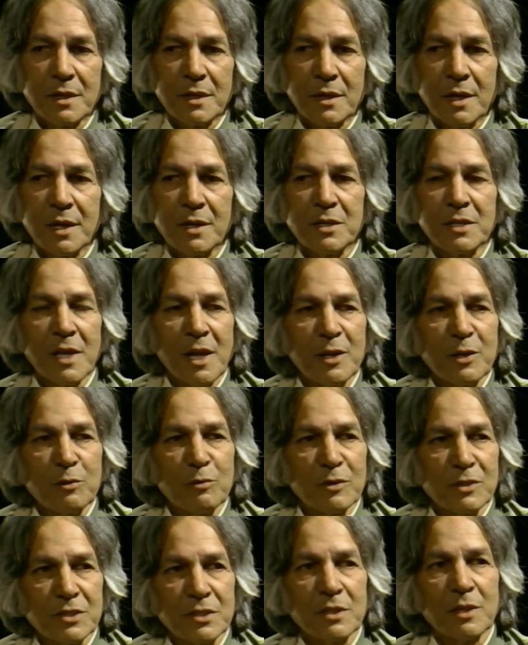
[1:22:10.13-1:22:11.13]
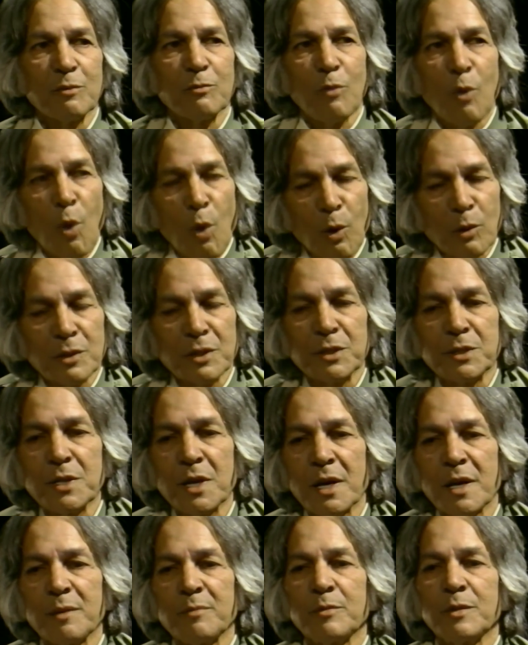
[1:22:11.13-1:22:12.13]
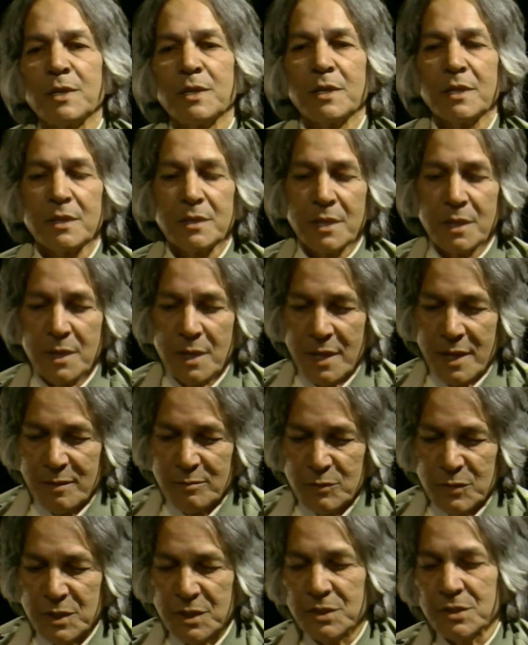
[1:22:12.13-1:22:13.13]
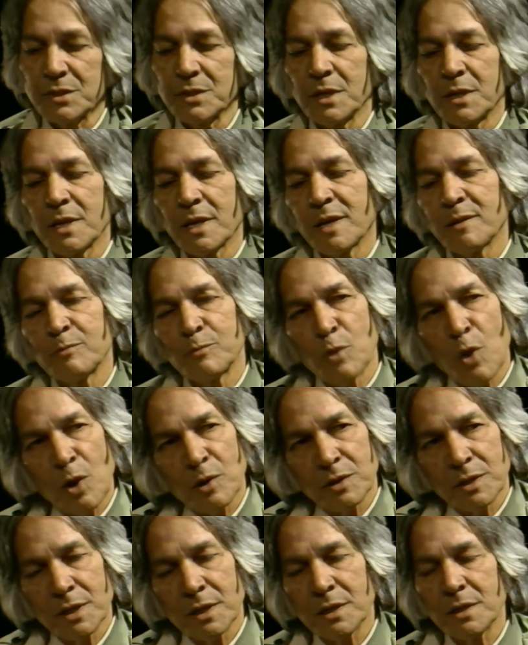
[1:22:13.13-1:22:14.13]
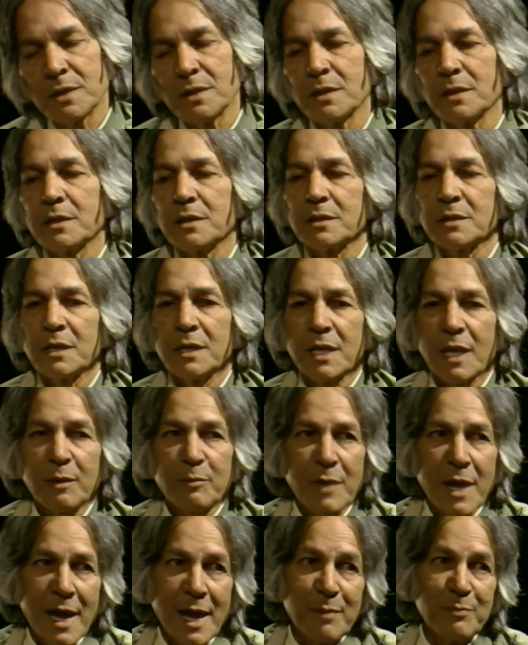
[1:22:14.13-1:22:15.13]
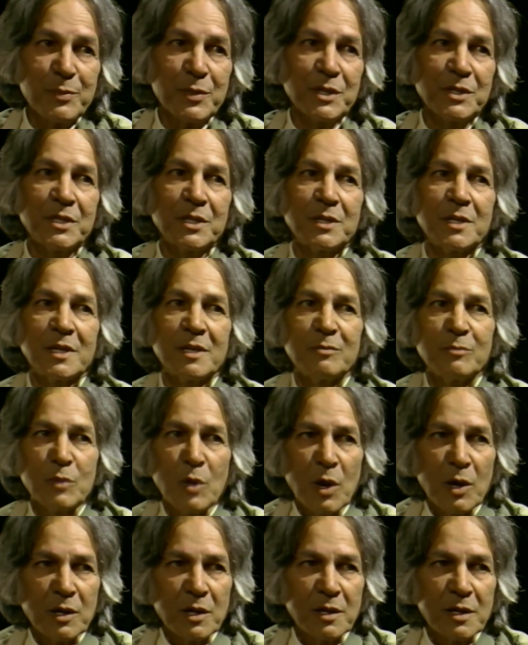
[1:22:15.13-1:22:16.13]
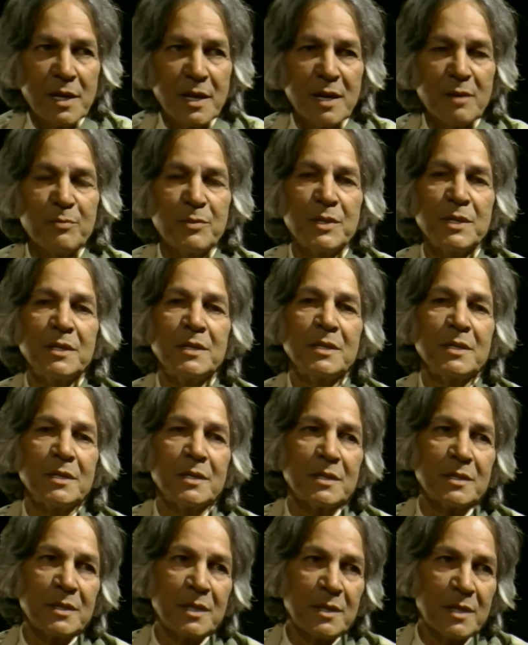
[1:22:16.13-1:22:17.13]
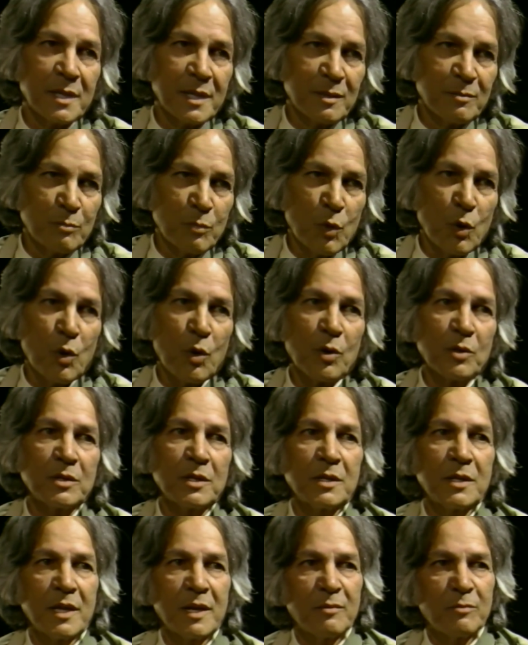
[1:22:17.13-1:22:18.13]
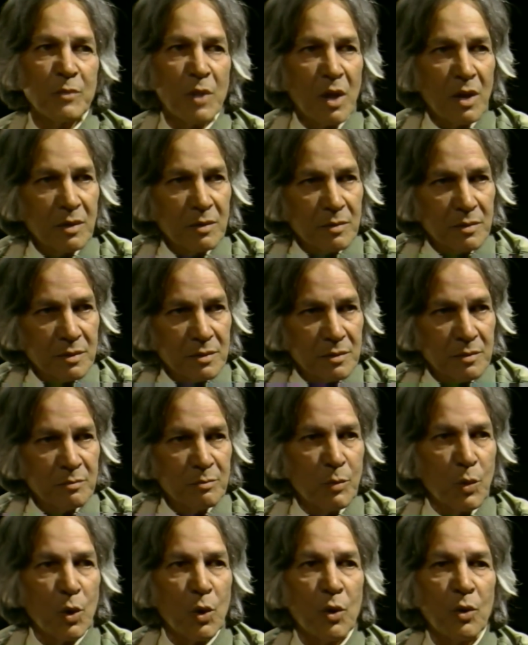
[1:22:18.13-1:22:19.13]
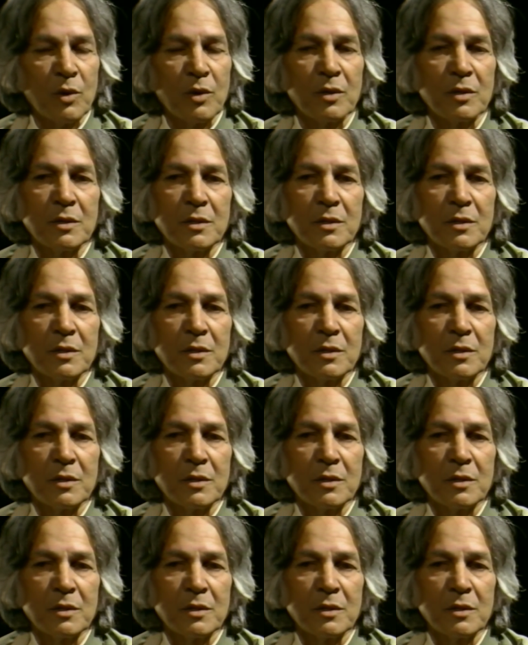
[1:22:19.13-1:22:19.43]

and tell yourself all the time that I am this, that I am not that I am happy, that I am not unhappy, that I am bored, that I am not bored,